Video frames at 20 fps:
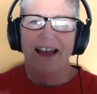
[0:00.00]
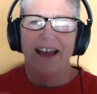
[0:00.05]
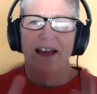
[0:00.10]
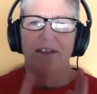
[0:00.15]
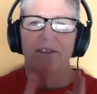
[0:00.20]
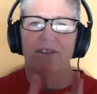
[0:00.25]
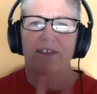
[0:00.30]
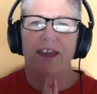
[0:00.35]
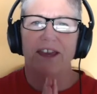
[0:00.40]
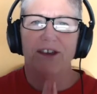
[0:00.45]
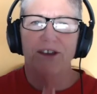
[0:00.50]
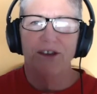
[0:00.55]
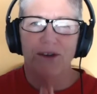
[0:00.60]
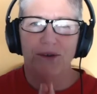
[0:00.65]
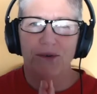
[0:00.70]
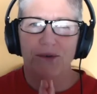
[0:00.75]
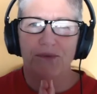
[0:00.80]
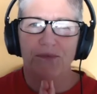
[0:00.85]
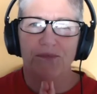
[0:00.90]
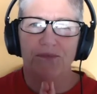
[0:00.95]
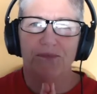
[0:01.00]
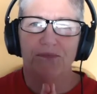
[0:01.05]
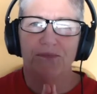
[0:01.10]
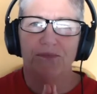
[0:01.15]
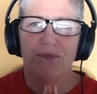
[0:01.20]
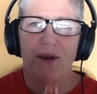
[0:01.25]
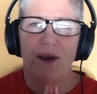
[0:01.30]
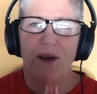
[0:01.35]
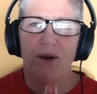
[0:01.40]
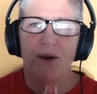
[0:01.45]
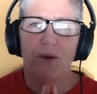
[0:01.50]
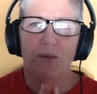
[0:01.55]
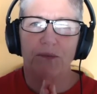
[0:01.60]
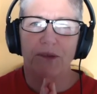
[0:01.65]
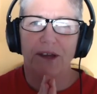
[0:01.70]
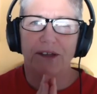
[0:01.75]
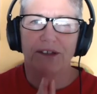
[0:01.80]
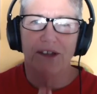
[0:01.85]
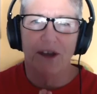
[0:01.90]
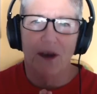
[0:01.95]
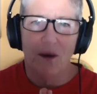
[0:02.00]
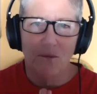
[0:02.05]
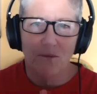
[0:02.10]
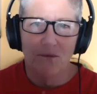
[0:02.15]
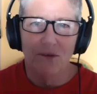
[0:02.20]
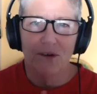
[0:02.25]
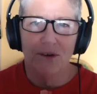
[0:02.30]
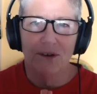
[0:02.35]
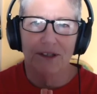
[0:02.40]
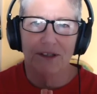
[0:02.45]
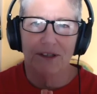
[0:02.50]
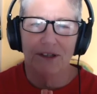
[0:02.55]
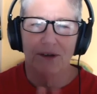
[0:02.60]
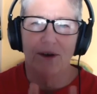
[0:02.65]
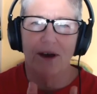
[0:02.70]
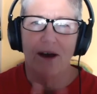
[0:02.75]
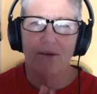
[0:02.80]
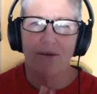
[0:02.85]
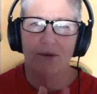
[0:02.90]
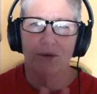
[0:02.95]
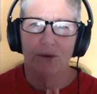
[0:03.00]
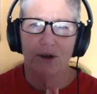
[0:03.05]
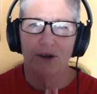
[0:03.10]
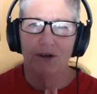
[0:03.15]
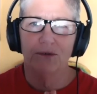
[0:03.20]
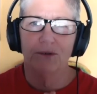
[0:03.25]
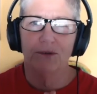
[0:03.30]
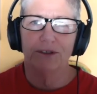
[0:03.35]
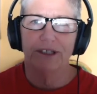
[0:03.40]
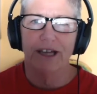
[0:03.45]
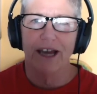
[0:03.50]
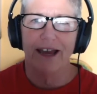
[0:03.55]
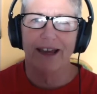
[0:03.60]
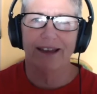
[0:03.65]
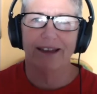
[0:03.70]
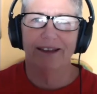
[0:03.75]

Thank you. I hope that's helpful and that you have a wonderful day.